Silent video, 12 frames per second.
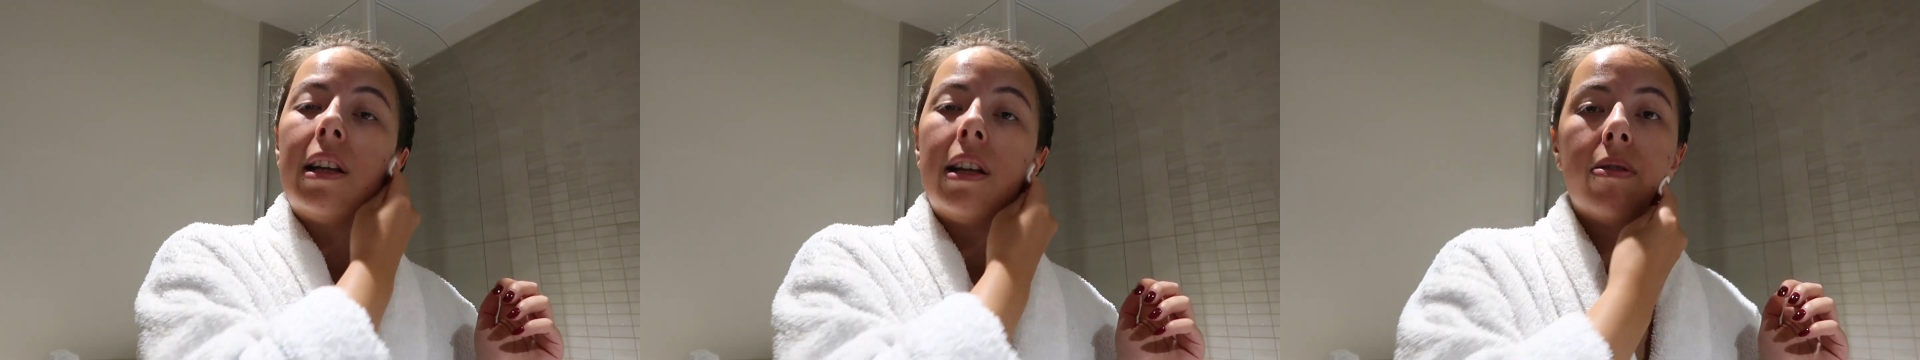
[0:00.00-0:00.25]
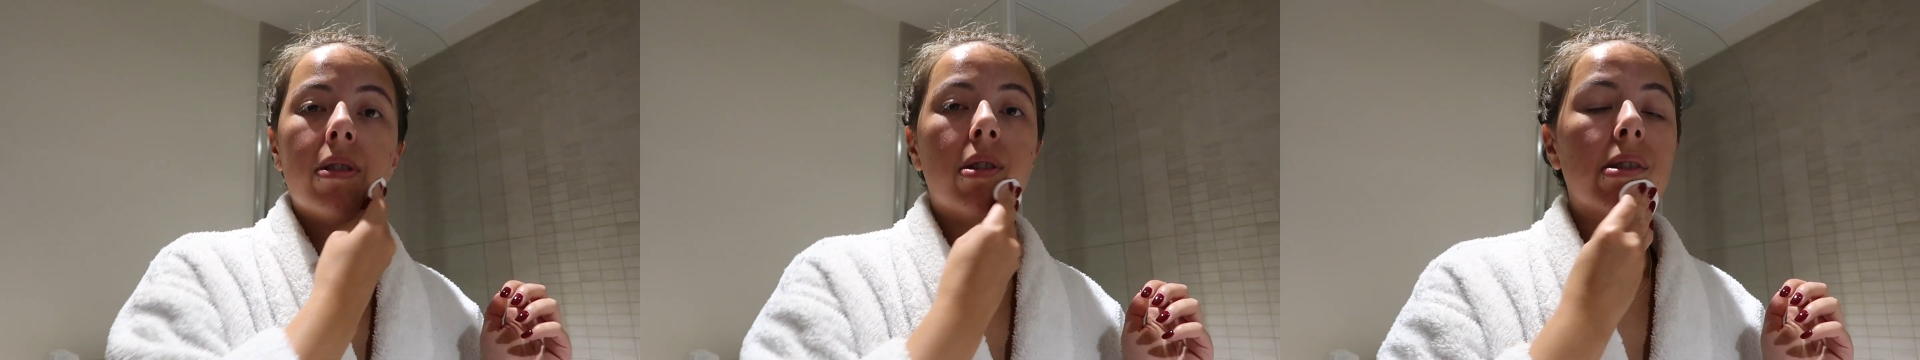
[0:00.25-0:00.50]

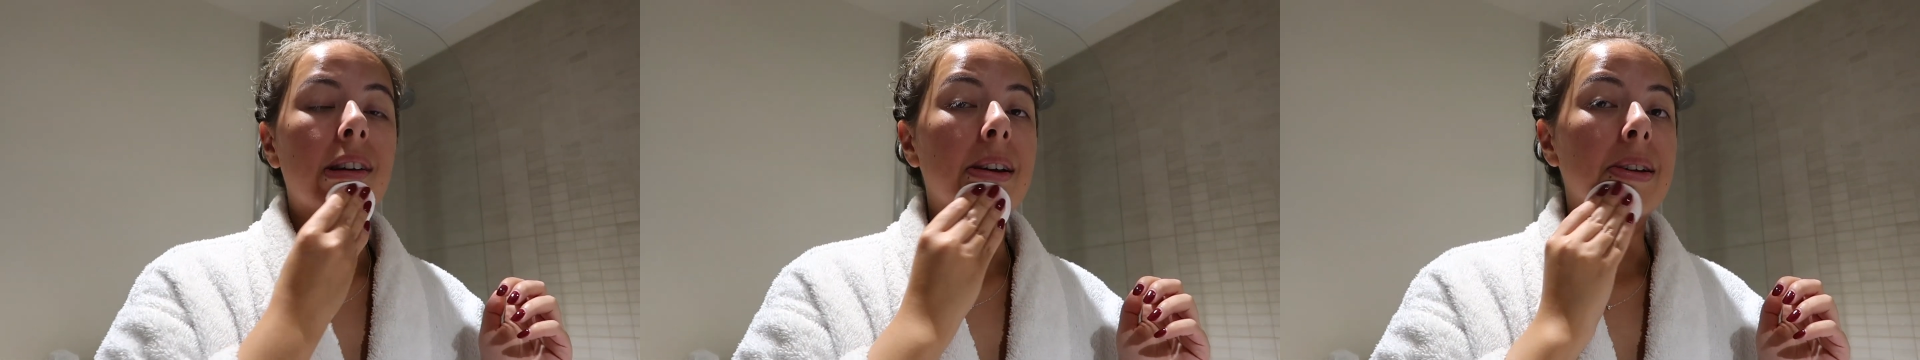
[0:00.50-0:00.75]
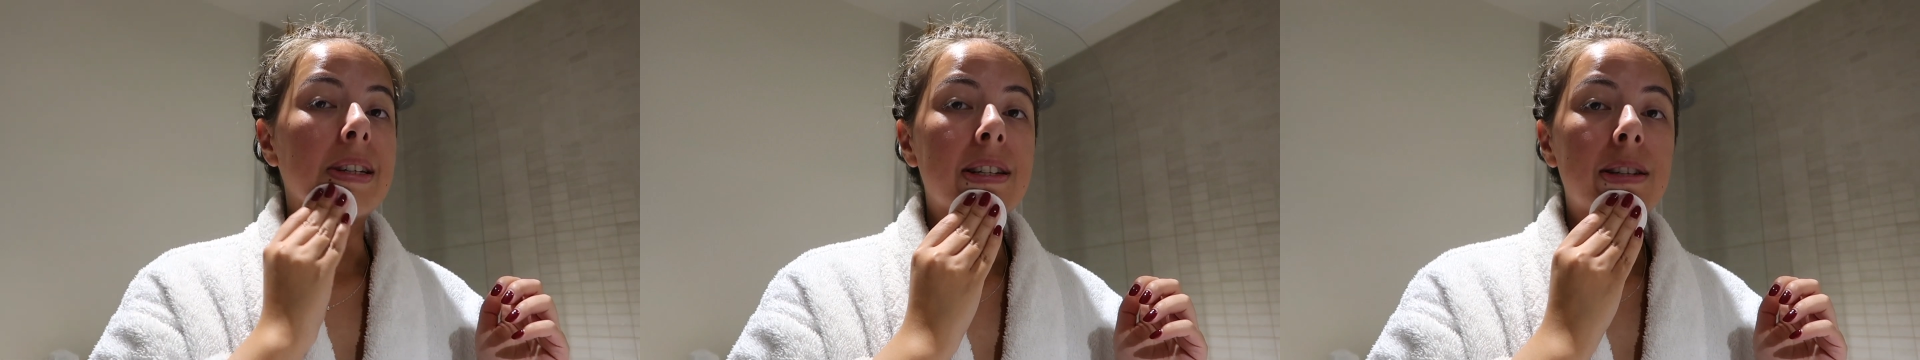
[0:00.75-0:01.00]
leave the
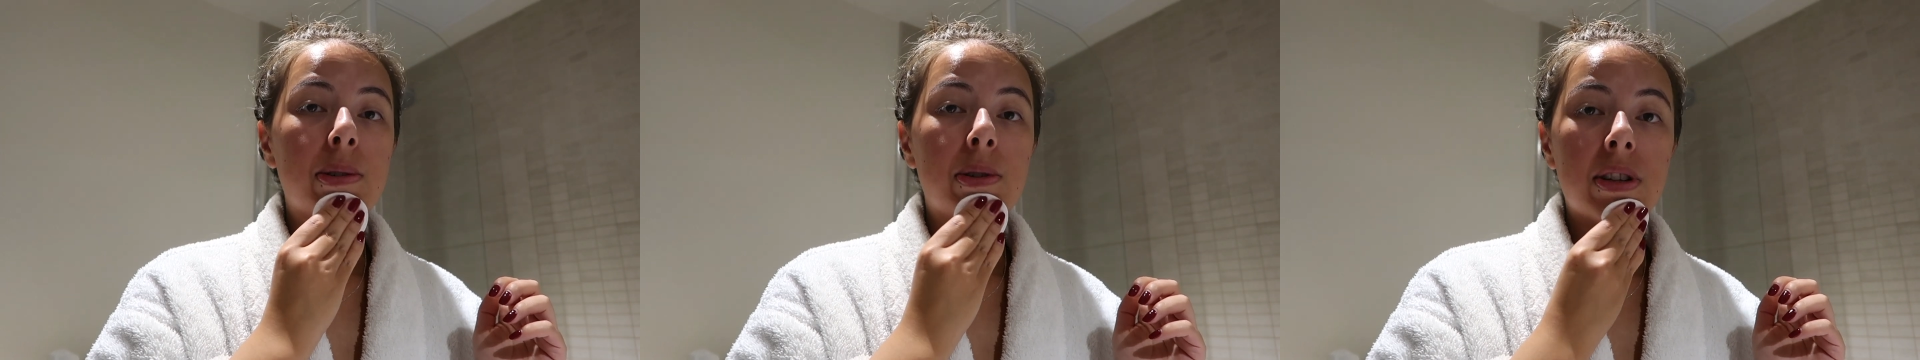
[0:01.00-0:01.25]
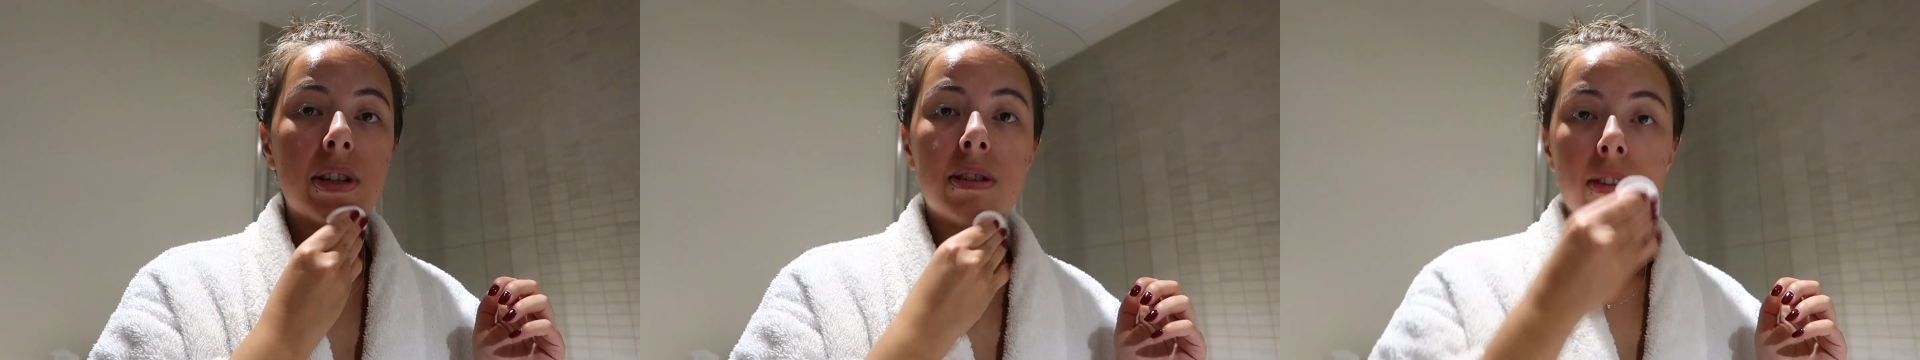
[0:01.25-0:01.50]
ground until
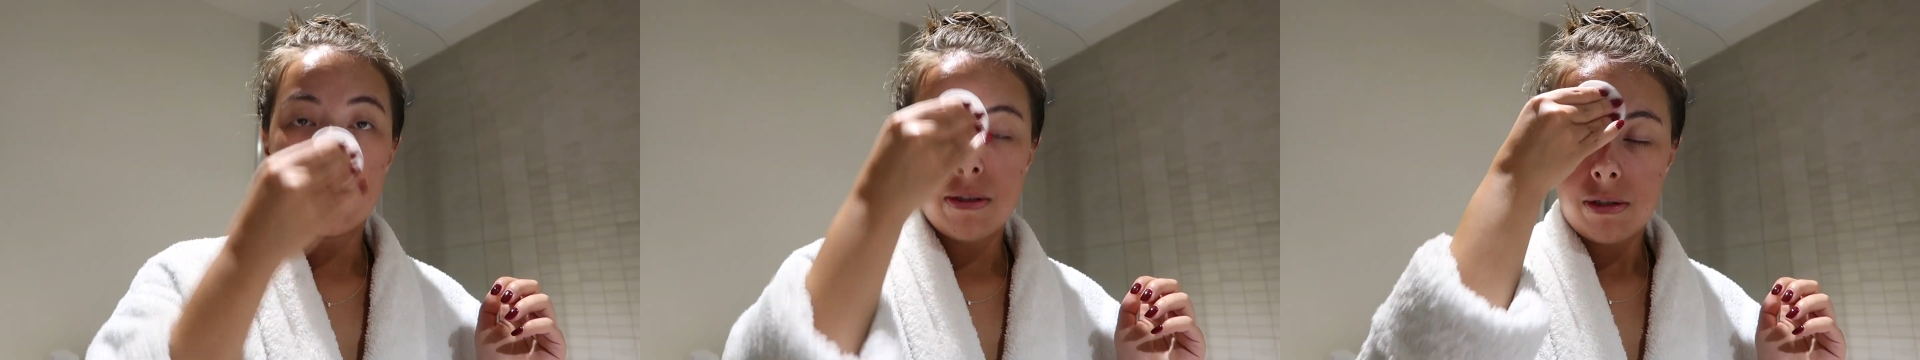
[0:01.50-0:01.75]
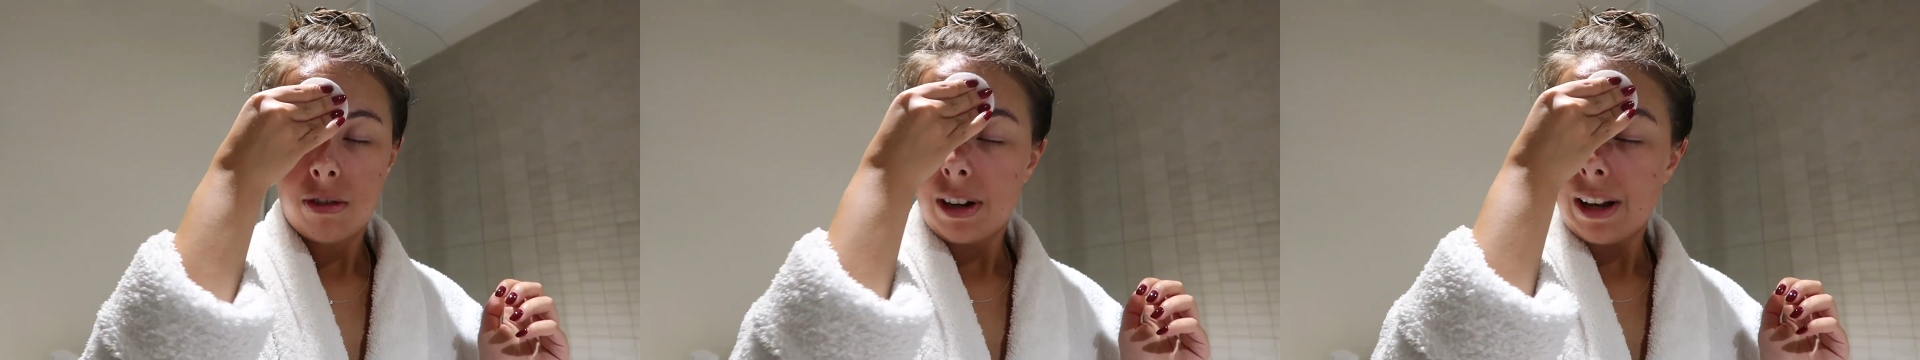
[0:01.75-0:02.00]
just after